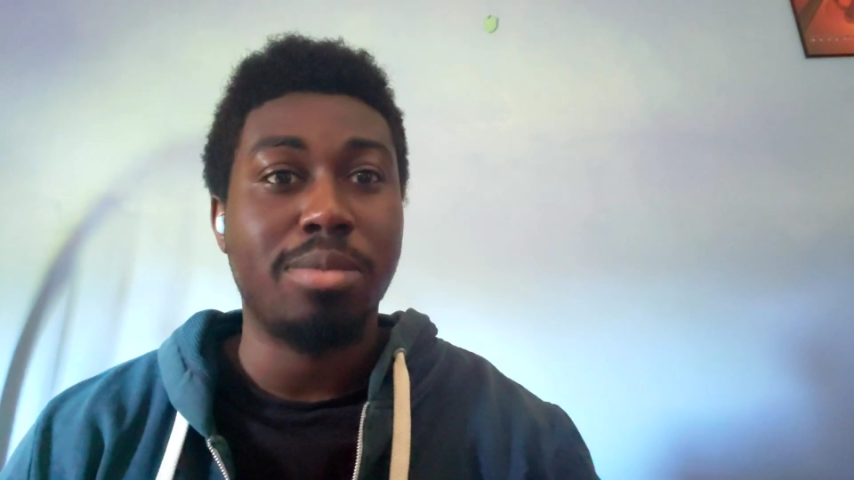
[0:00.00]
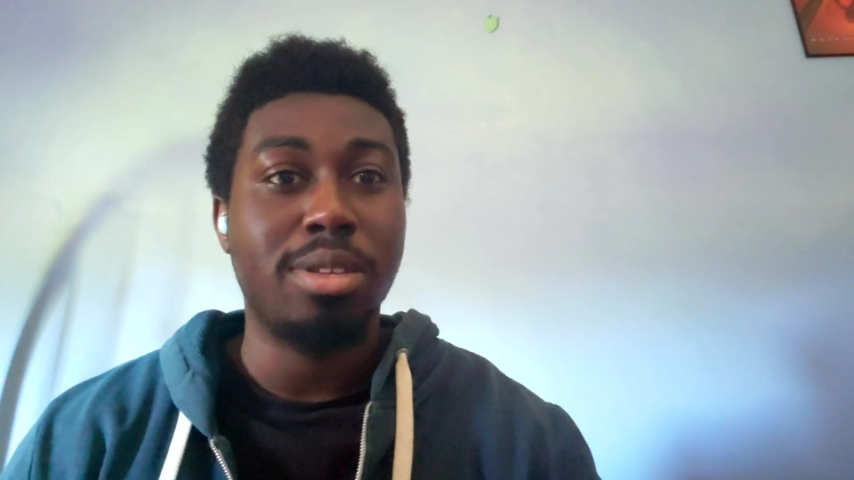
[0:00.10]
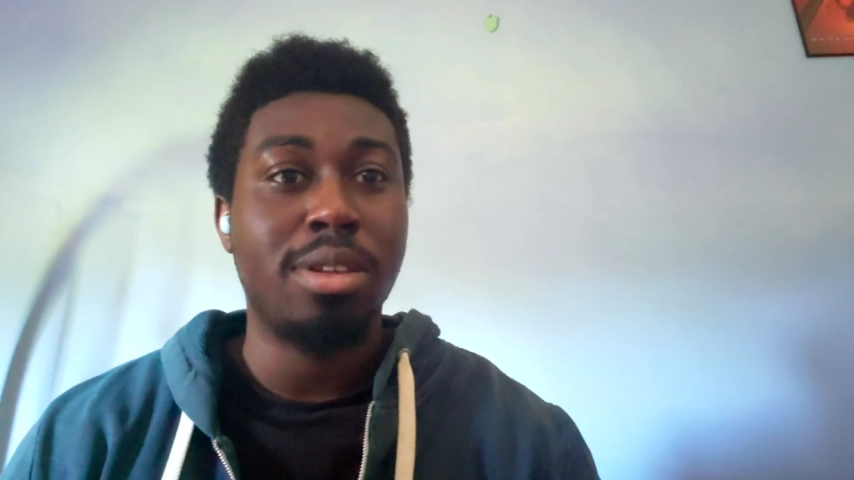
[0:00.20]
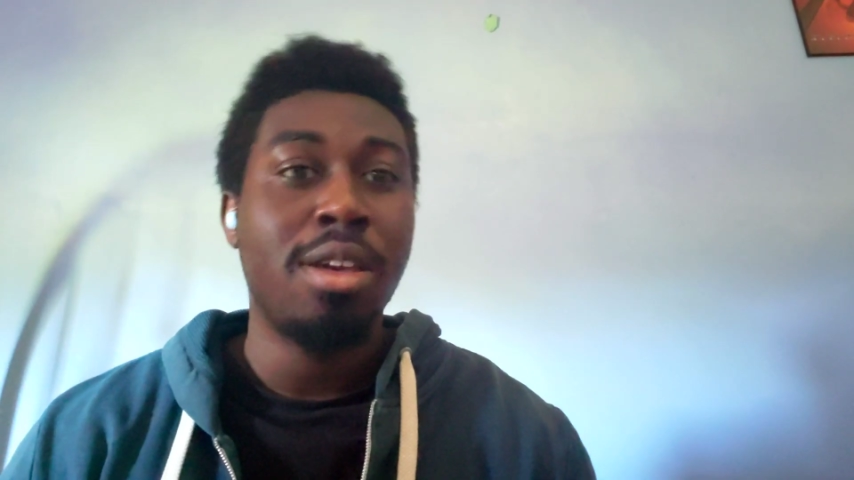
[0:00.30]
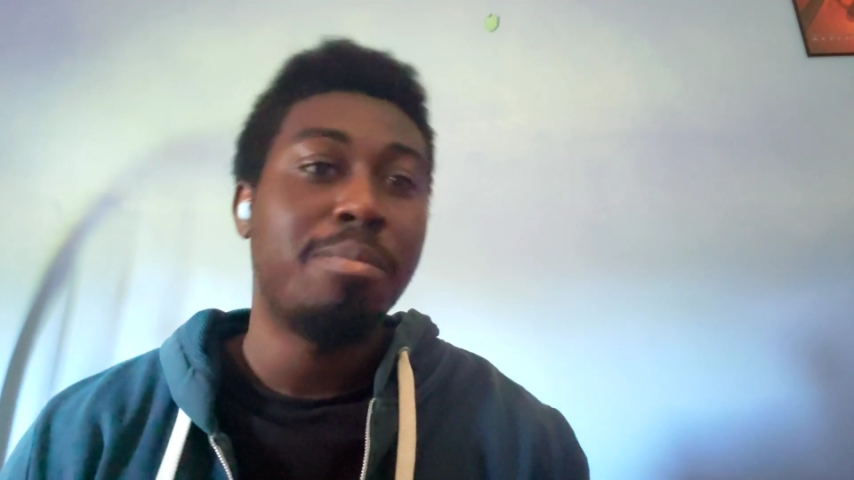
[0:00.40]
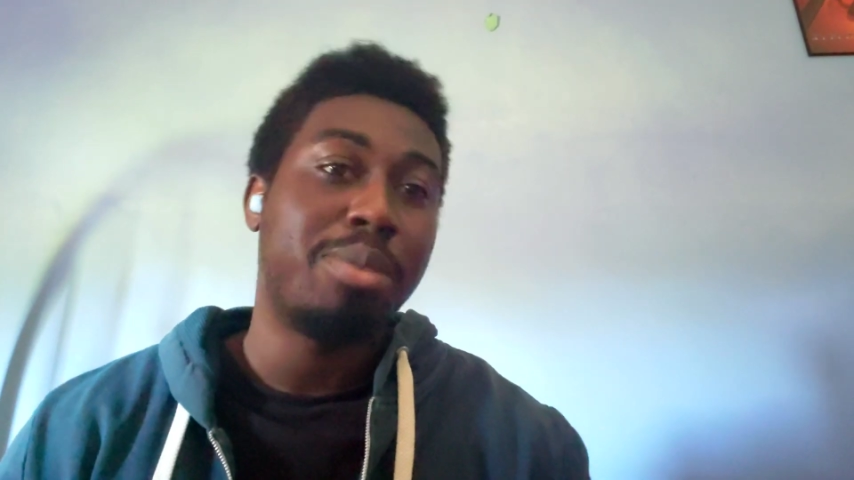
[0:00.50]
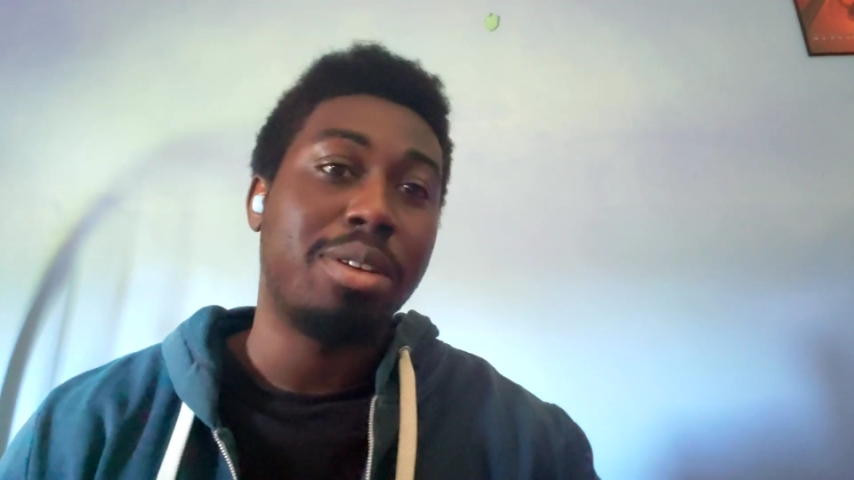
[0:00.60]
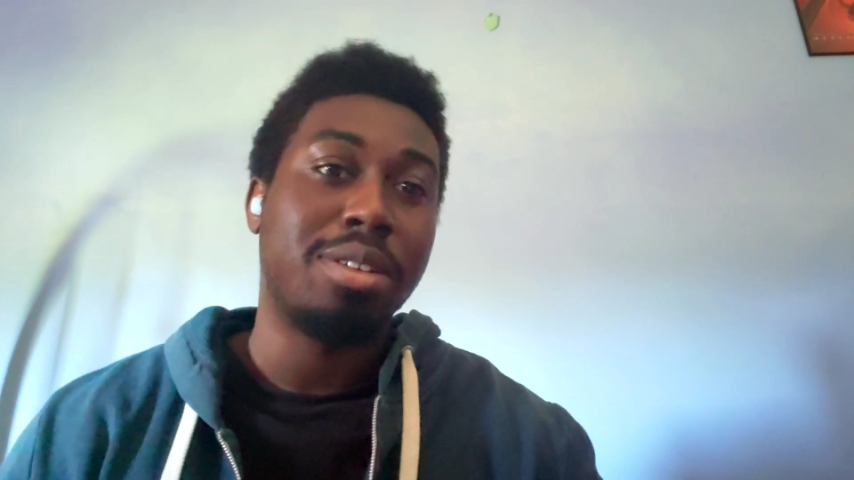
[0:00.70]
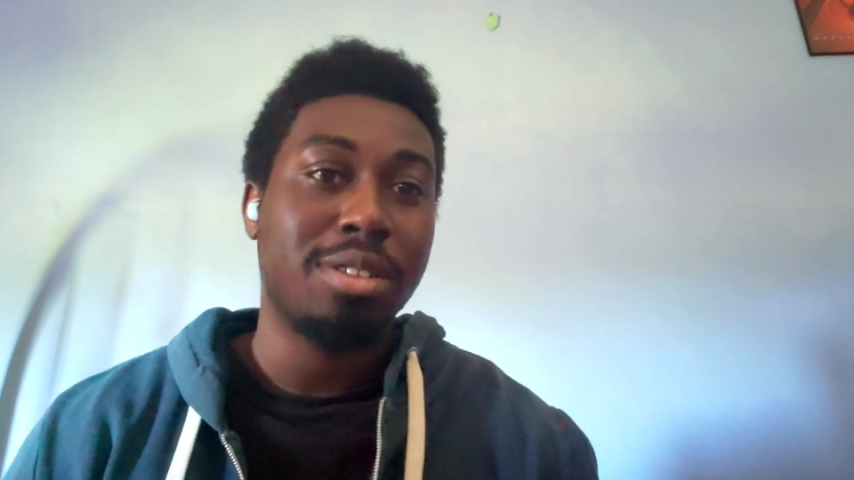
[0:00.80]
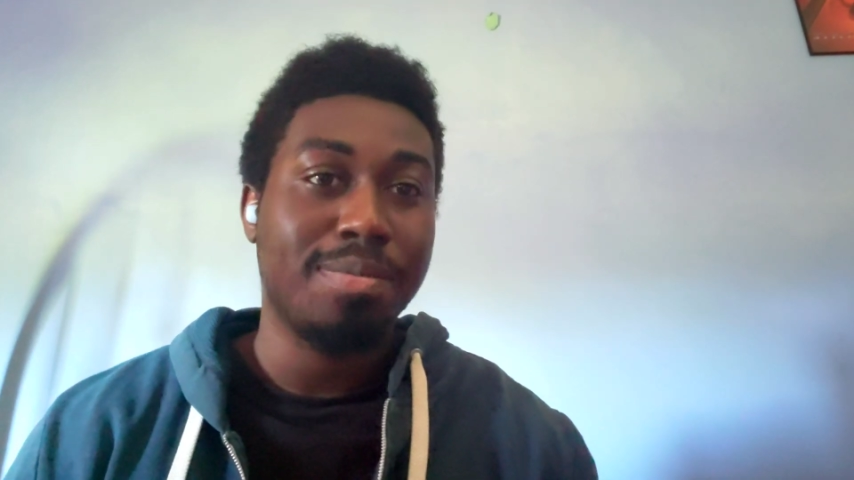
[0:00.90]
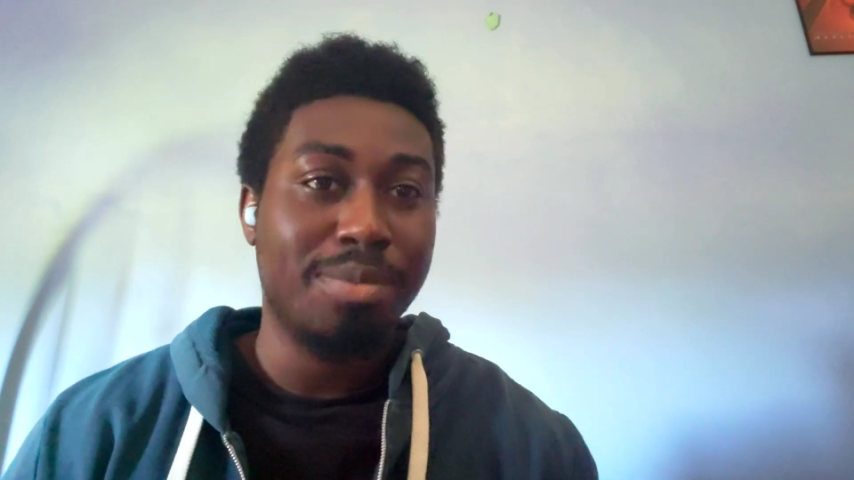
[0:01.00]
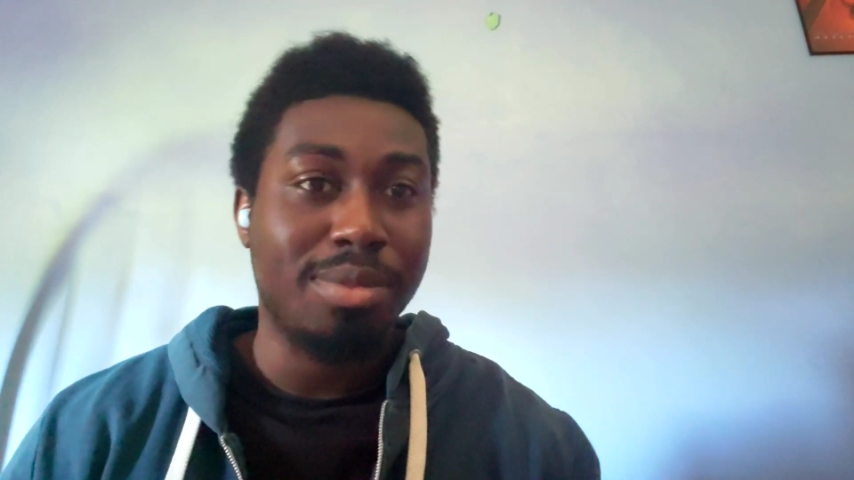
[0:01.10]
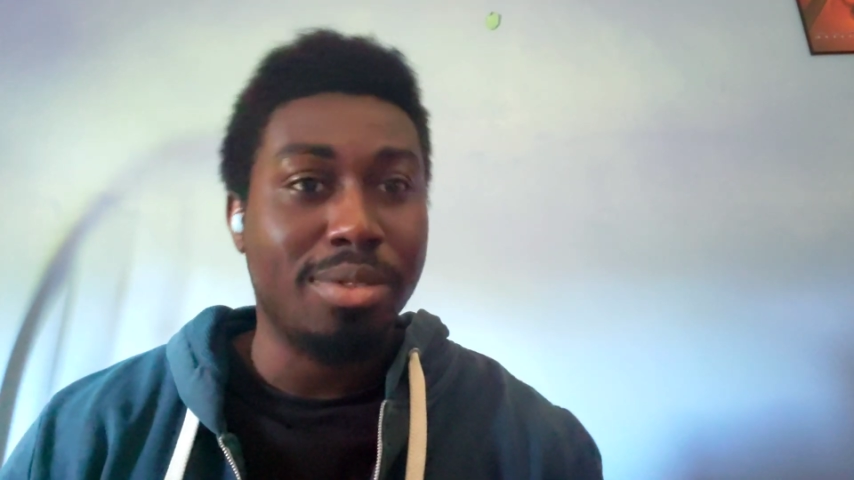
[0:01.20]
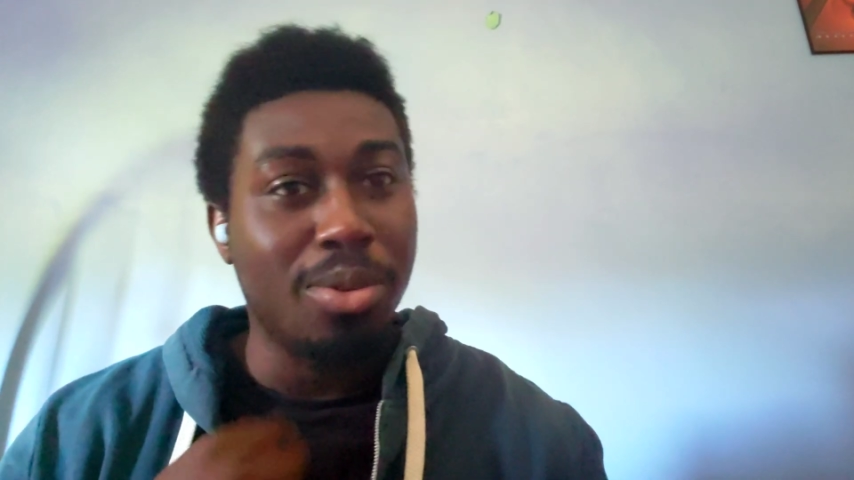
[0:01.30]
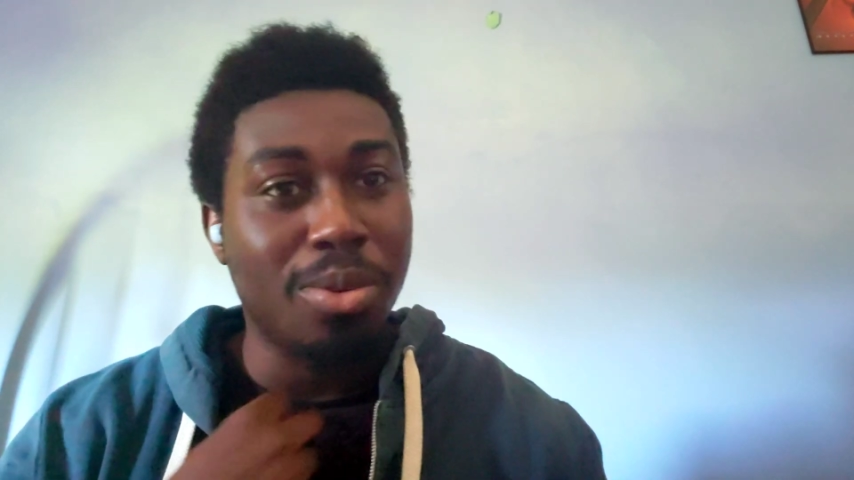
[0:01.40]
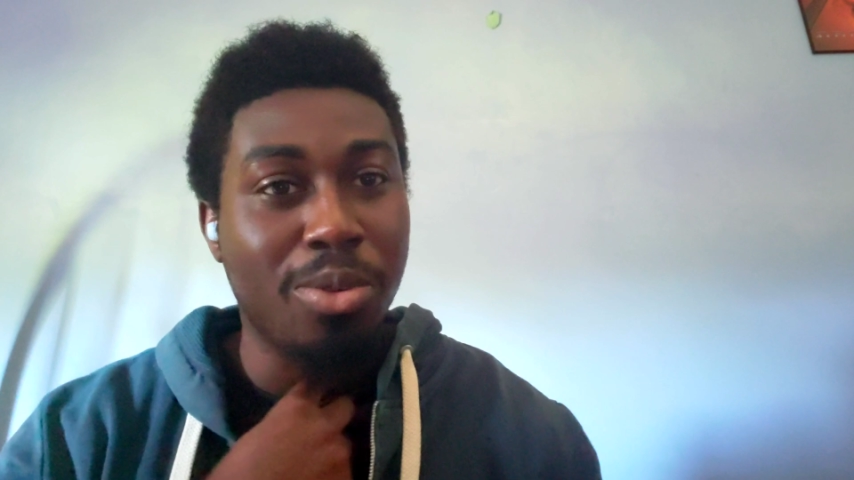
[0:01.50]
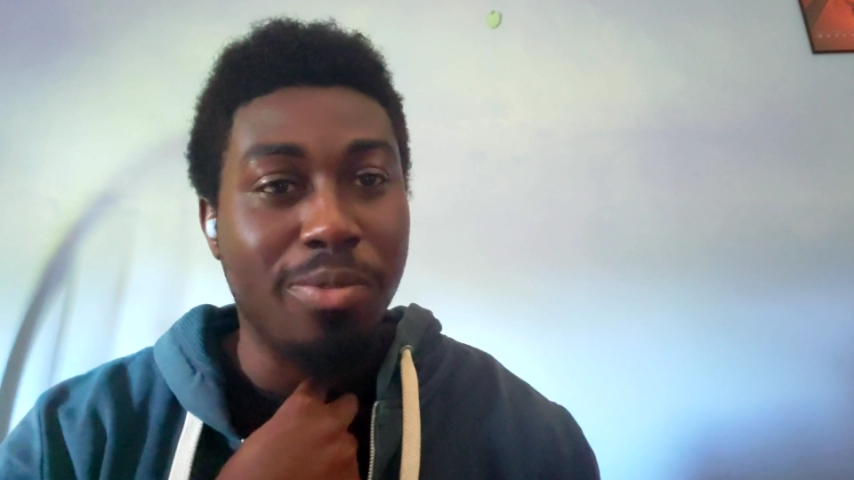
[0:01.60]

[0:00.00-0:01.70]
me, but the whole